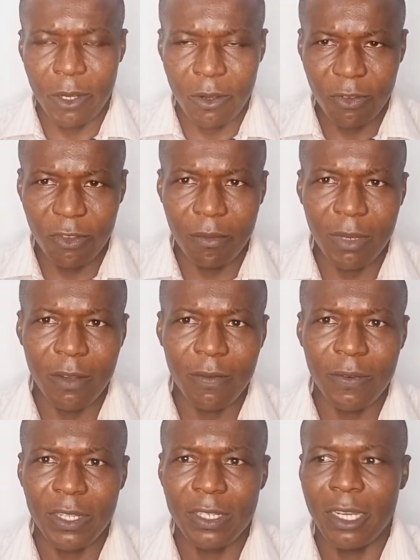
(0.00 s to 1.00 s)
customer
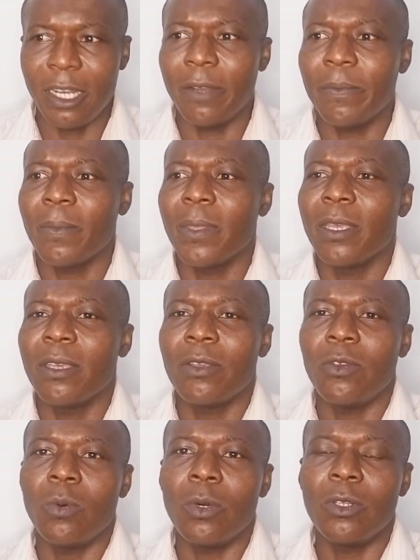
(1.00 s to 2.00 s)
avatar,
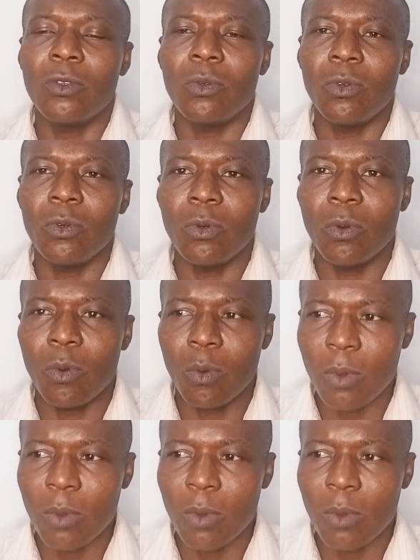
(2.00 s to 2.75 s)
you want to know